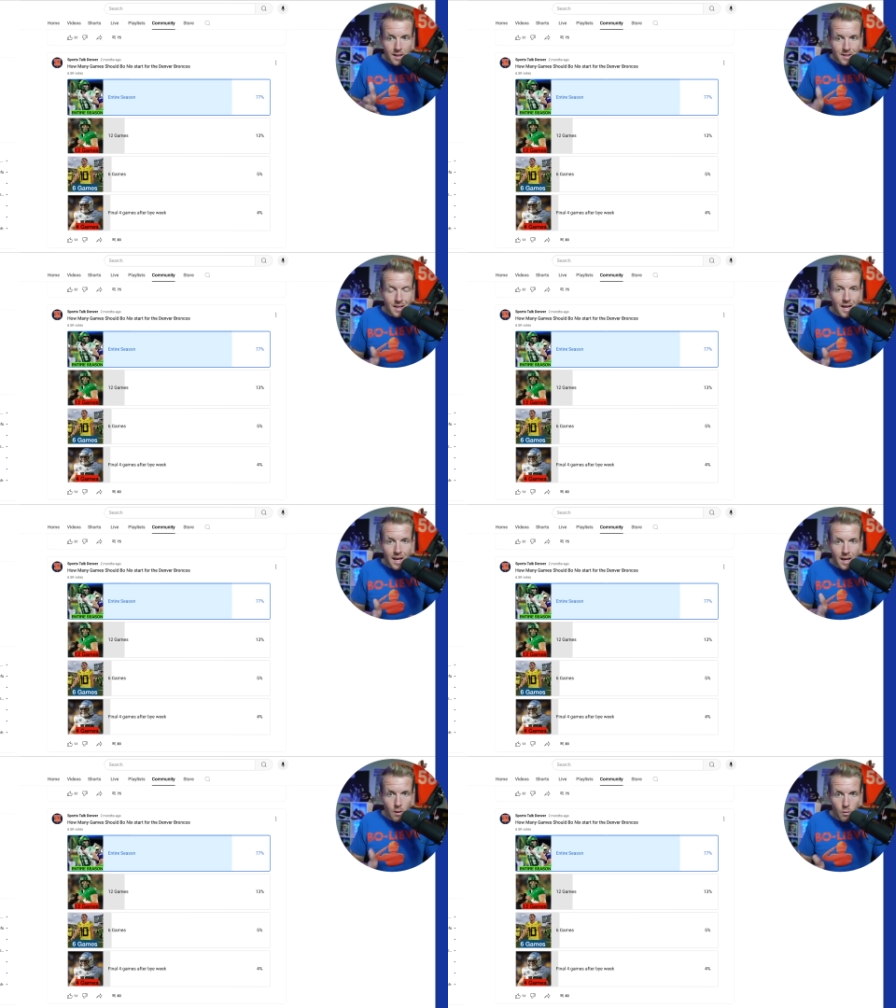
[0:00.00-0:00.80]

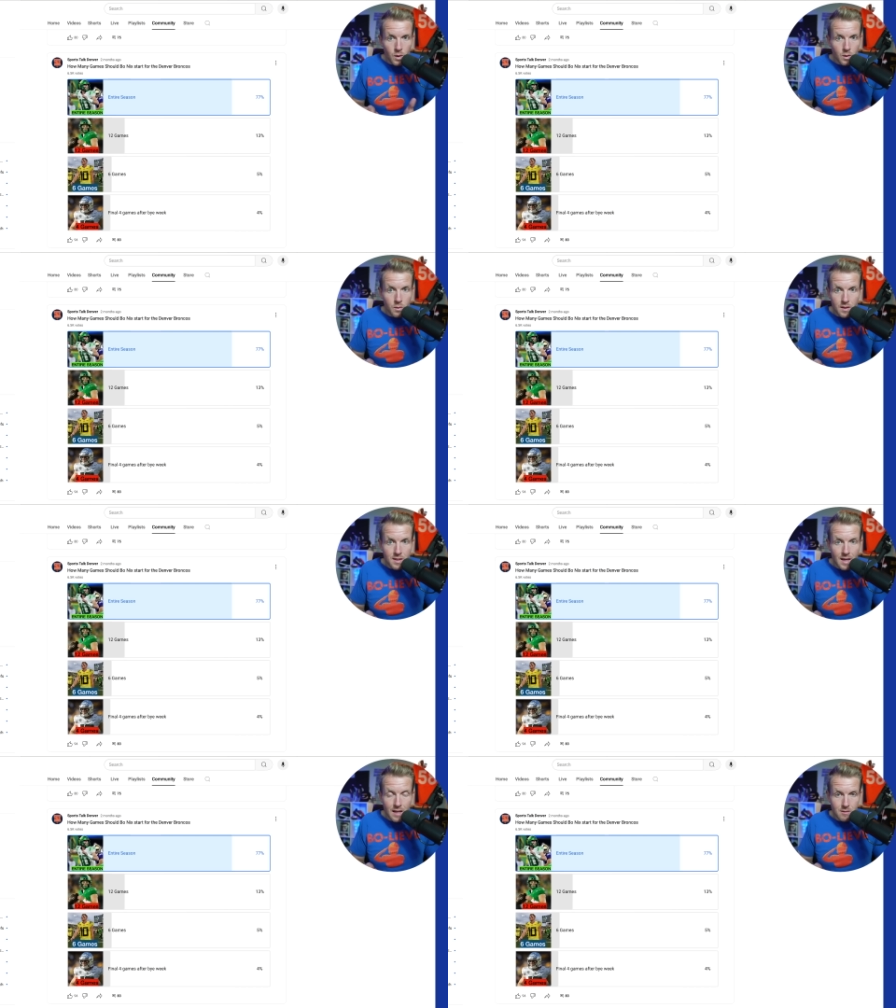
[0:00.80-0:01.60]
today at work when
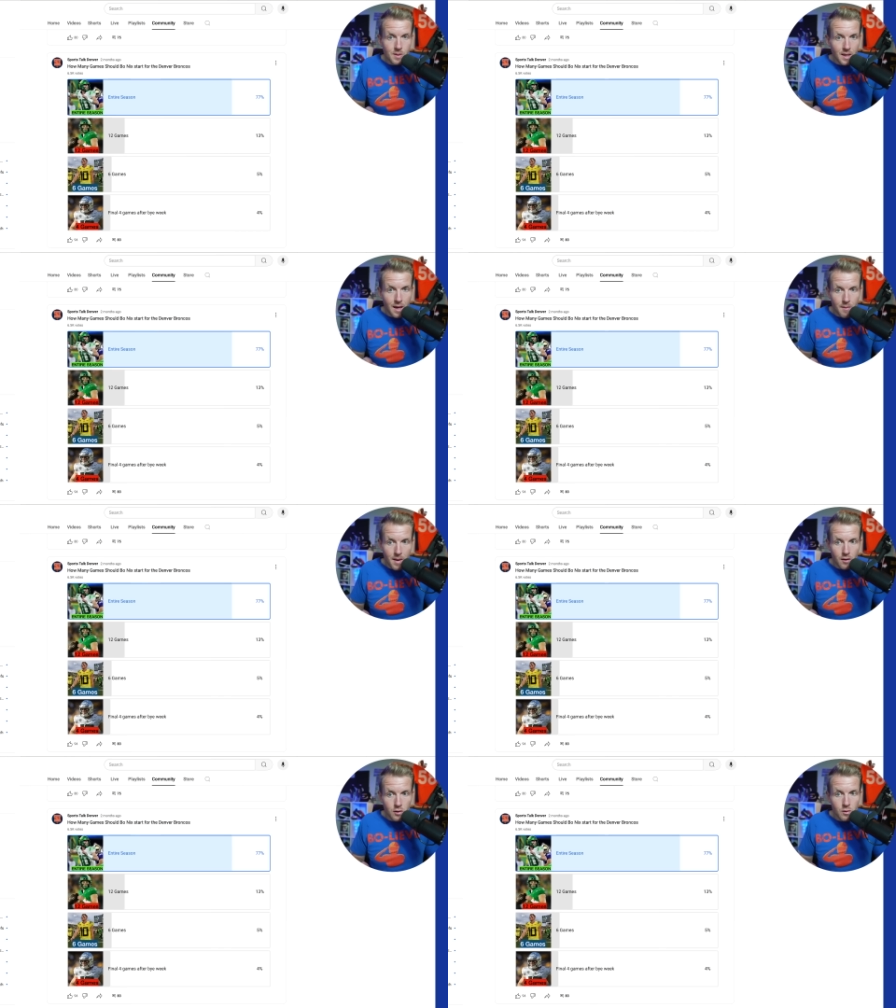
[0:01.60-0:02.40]
this announcement came
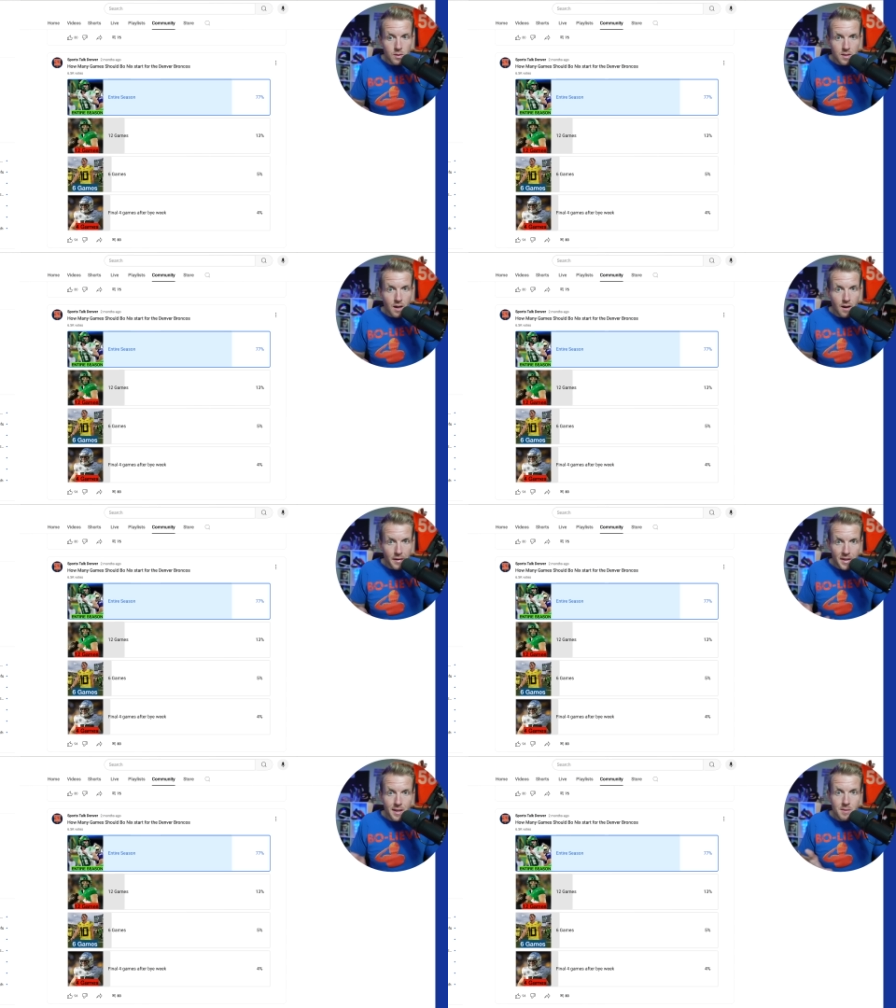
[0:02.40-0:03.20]
out, you saw
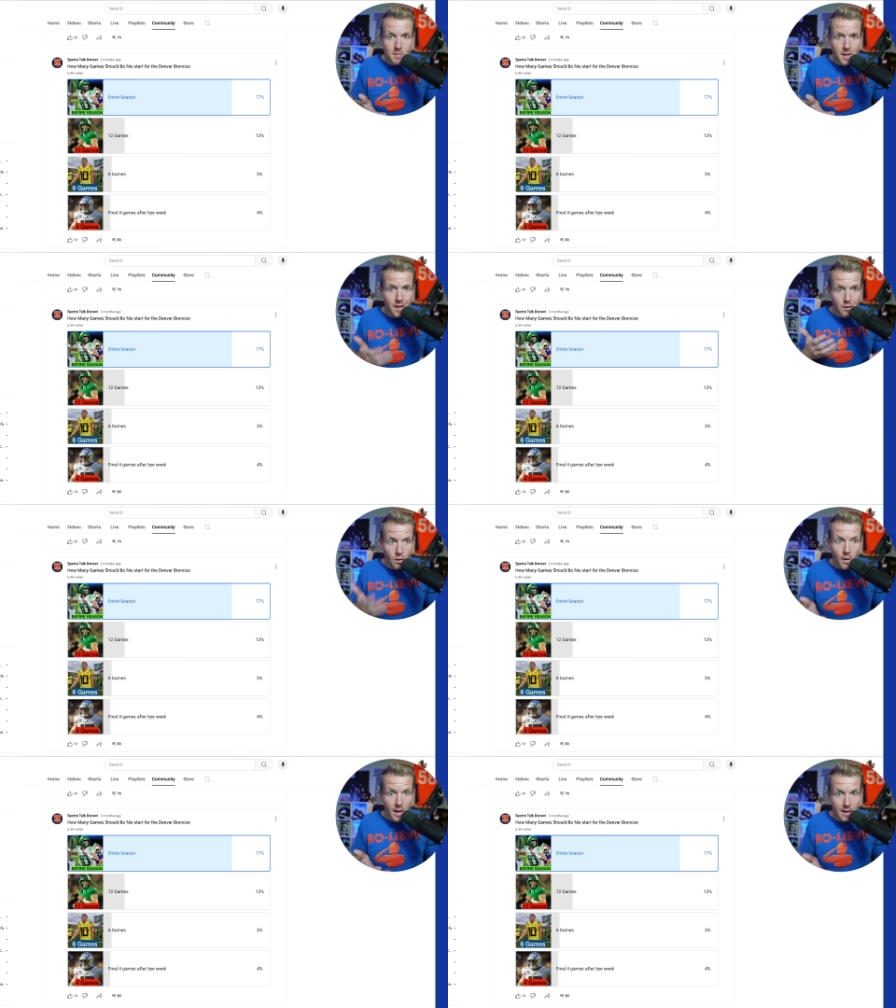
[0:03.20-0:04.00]
ESPN
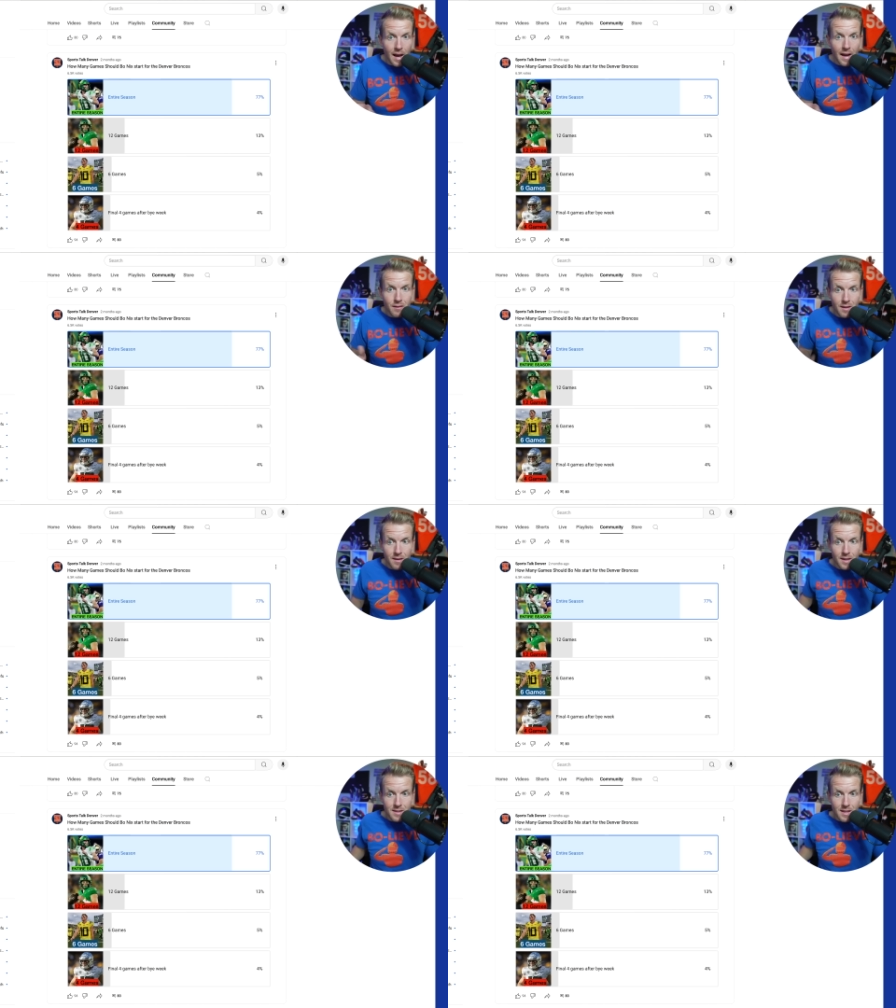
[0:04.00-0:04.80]
going live to
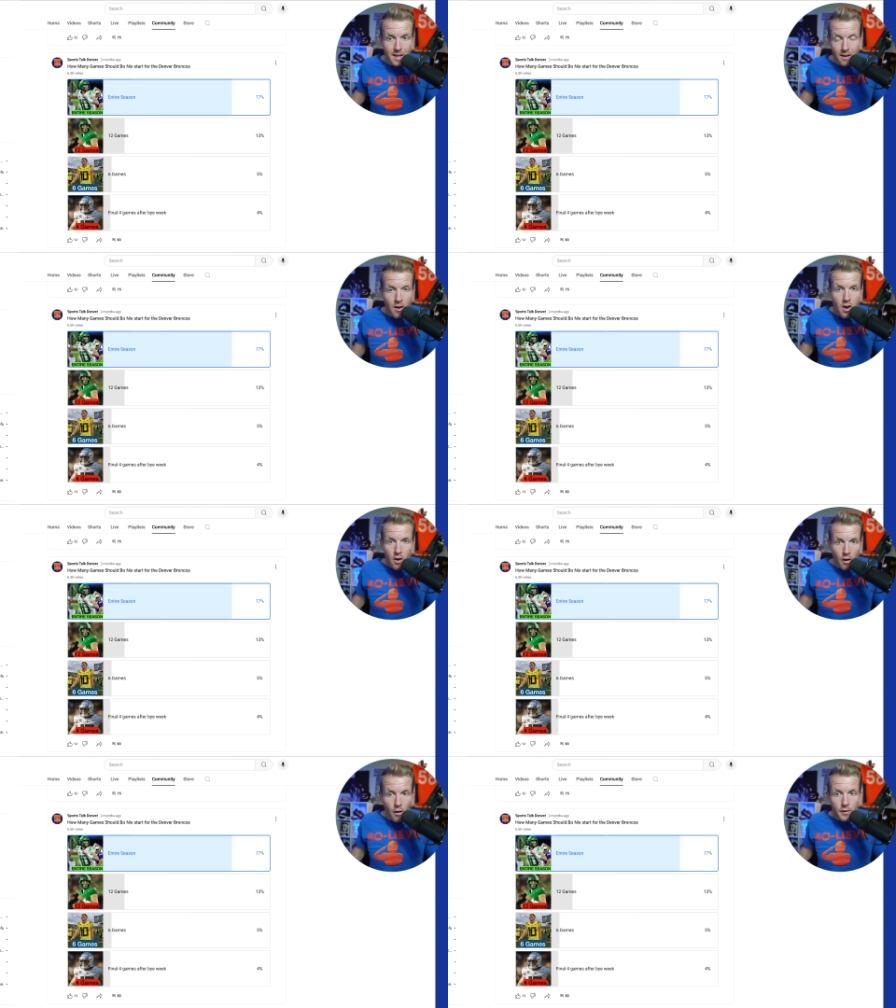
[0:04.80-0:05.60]
this, and
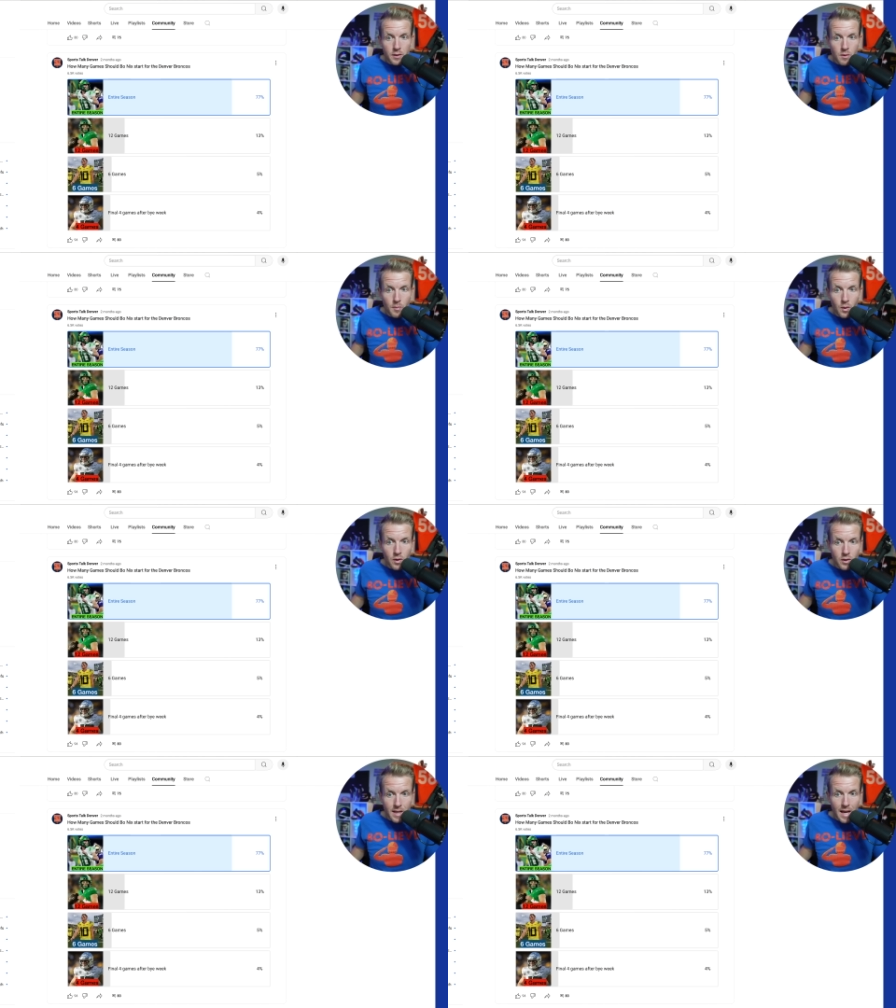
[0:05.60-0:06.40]
all these
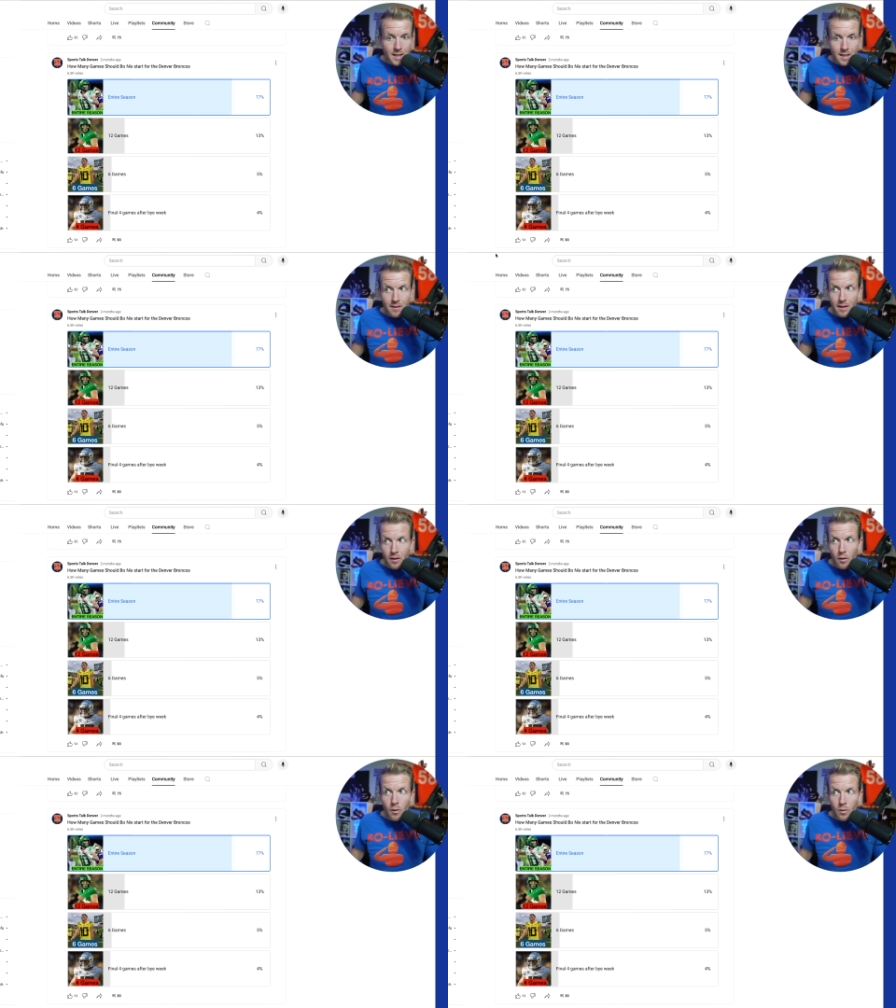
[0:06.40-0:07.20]
reporters acting like,
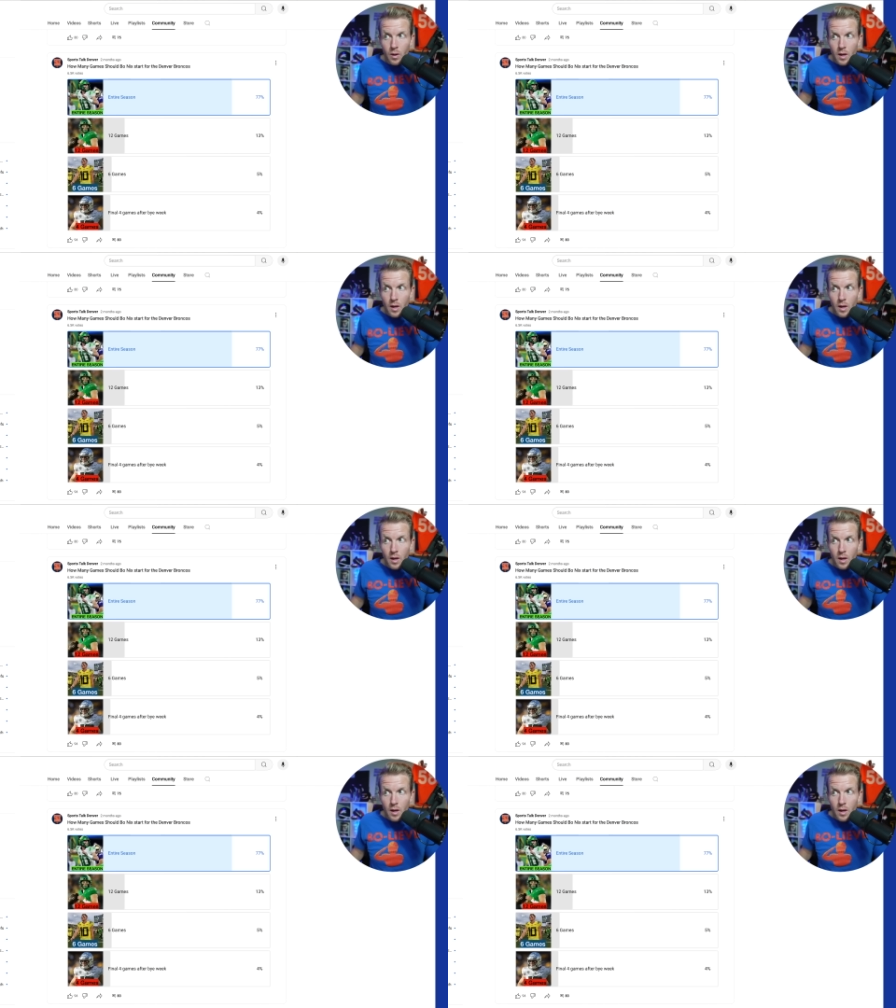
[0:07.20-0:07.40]
oh,